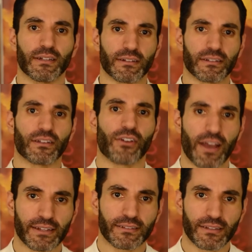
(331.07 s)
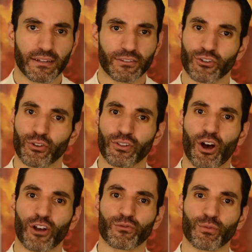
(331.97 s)
And on the other hand, certain
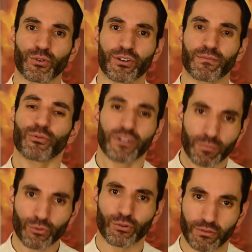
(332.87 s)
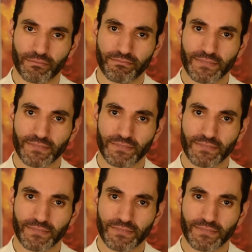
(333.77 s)
laws were pretty brutal.